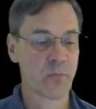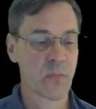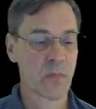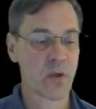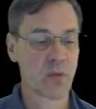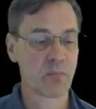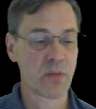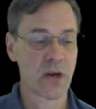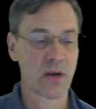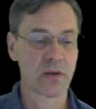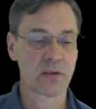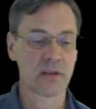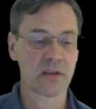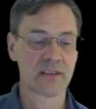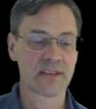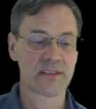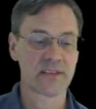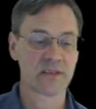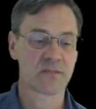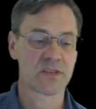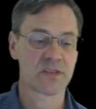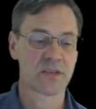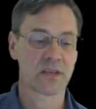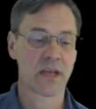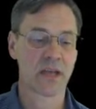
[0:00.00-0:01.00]

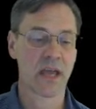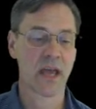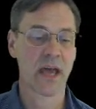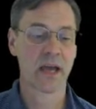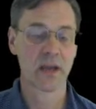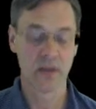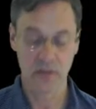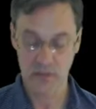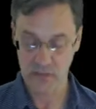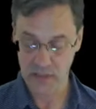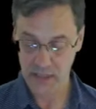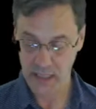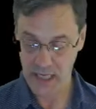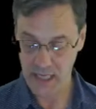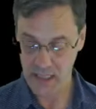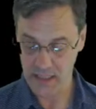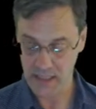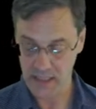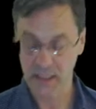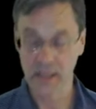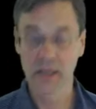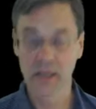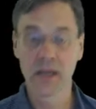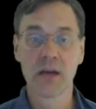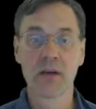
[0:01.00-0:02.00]
parallelisms in
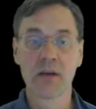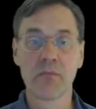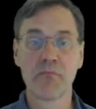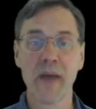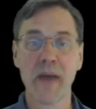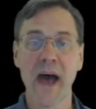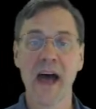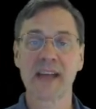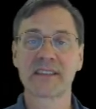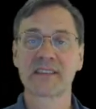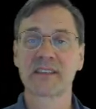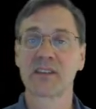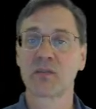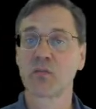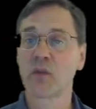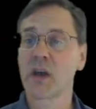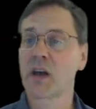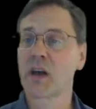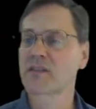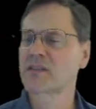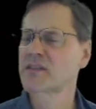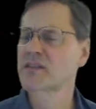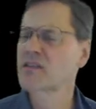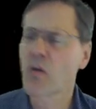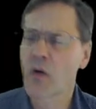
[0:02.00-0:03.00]
echolocating bats and
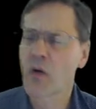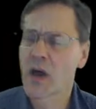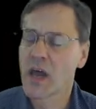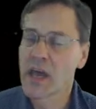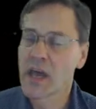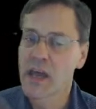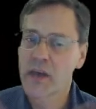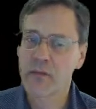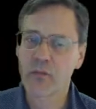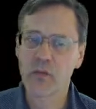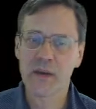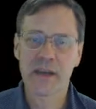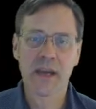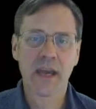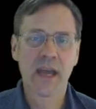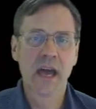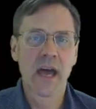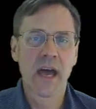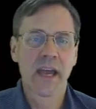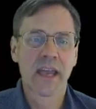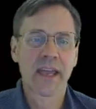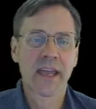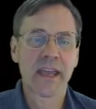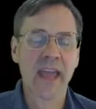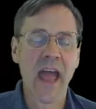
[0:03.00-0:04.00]
whales. So if we
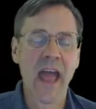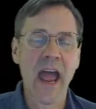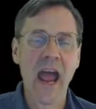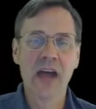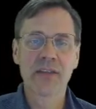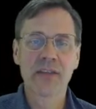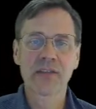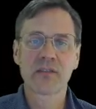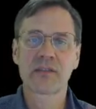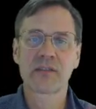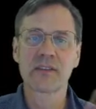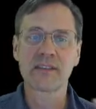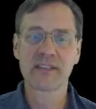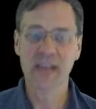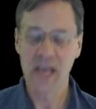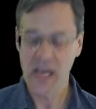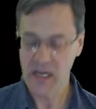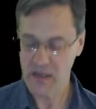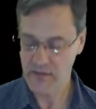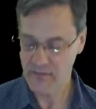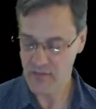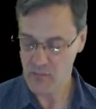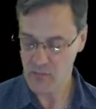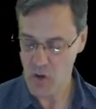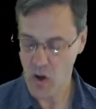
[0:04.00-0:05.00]
gather the
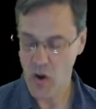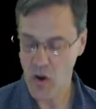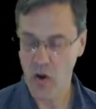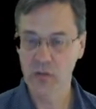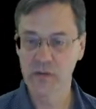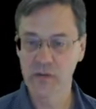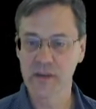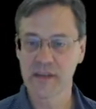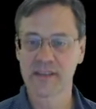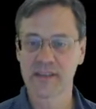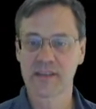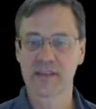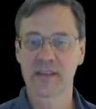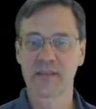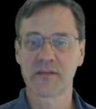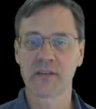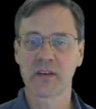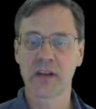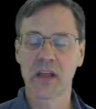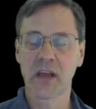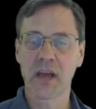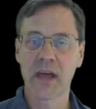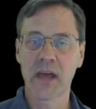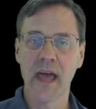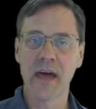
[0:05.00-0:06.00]
data from all these
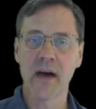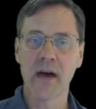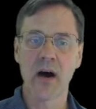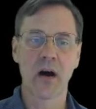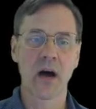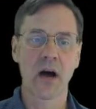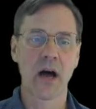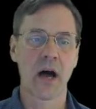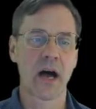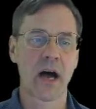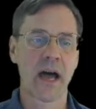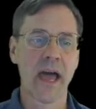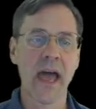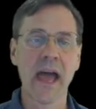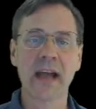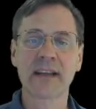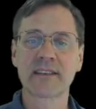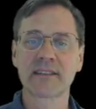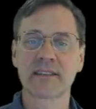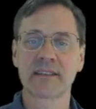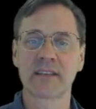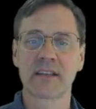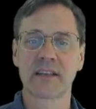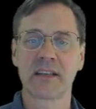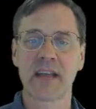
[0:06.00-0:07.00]
different
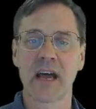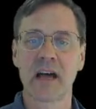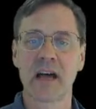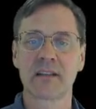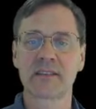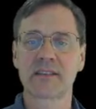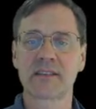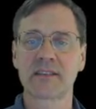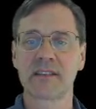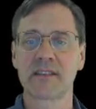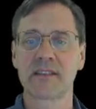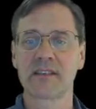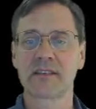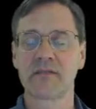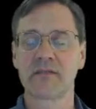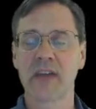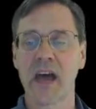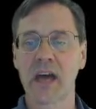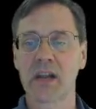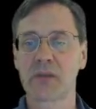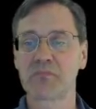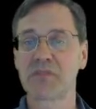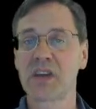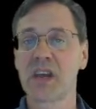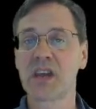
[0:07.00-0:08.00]
excellent analyses of
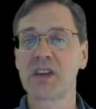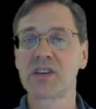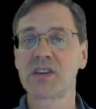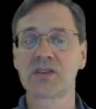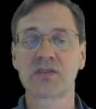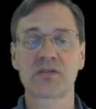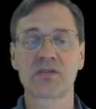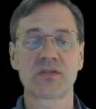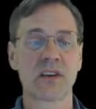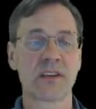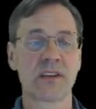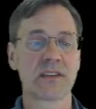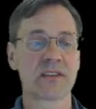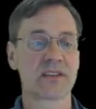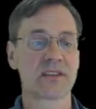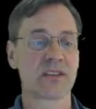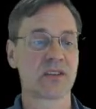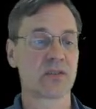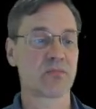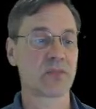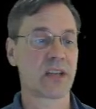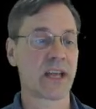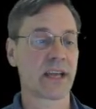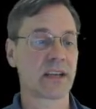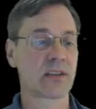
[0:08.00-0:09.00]
adaptation traced to
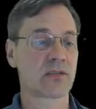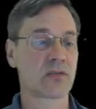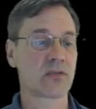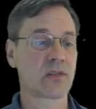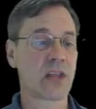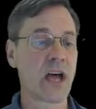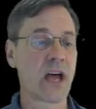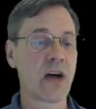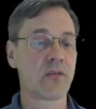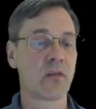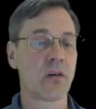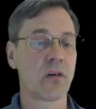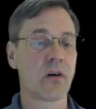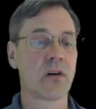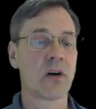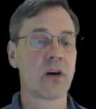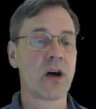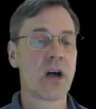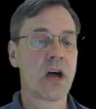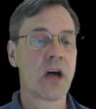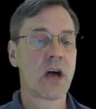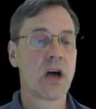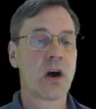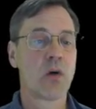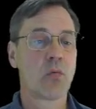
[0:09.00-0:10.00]
the molecular level,
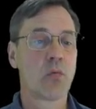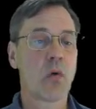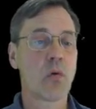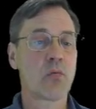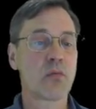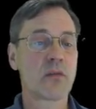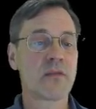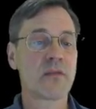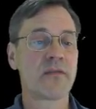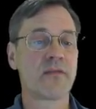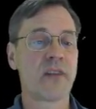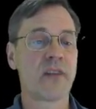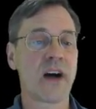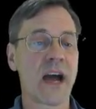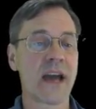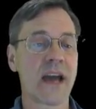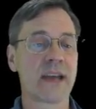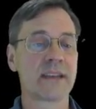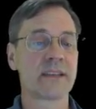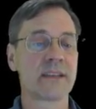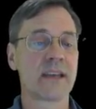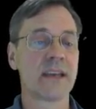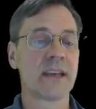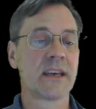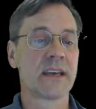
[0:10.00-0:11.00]
what we
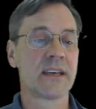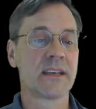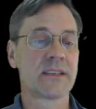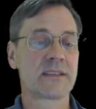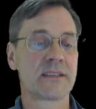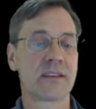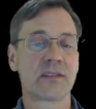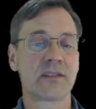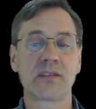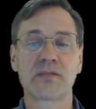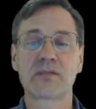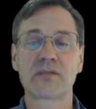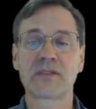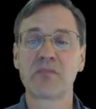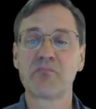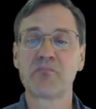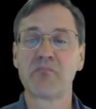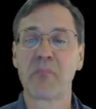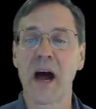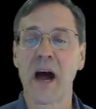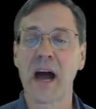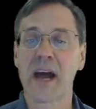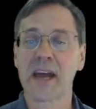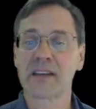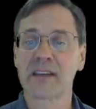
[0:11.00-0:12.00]
find is that there's a
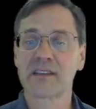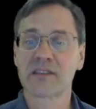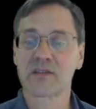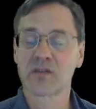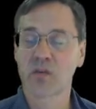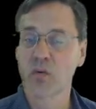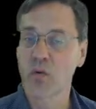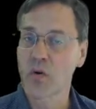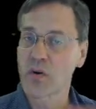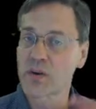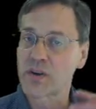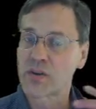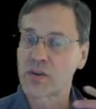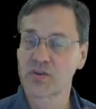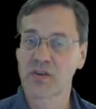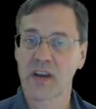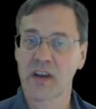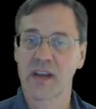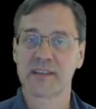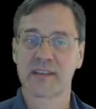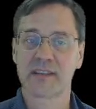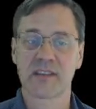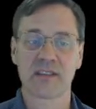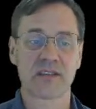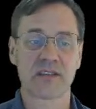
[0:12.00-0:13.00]
bias toward
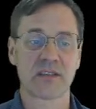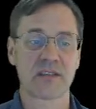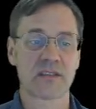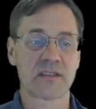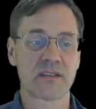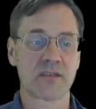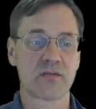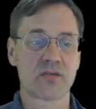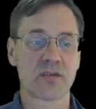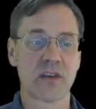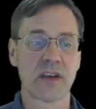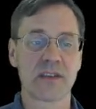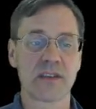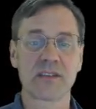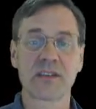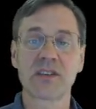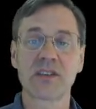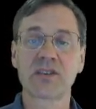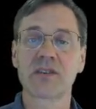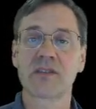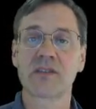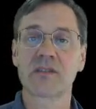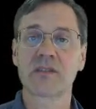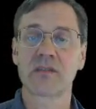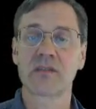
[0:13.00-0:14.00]
transitions. So
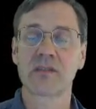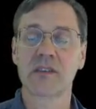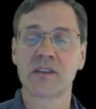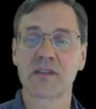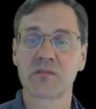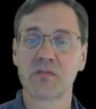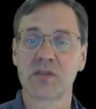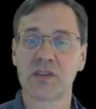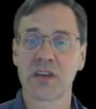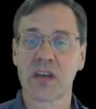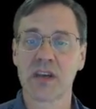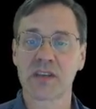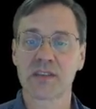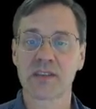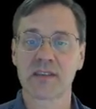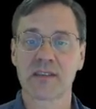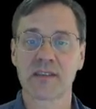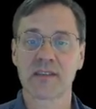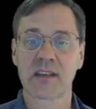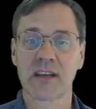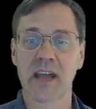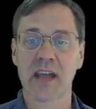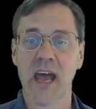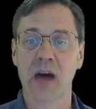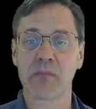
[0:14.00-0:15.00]
transitions are these mutations
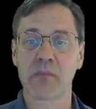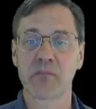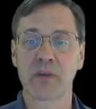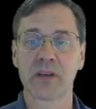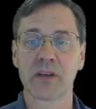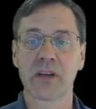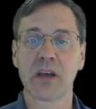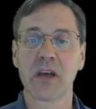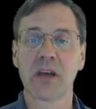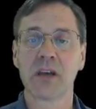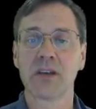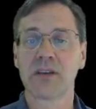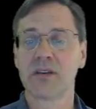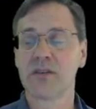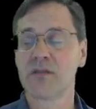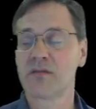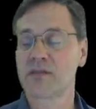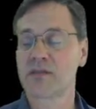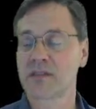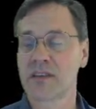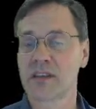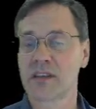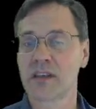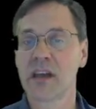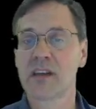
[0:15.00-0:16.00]
that happen
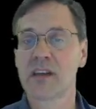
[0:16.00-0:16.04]
usually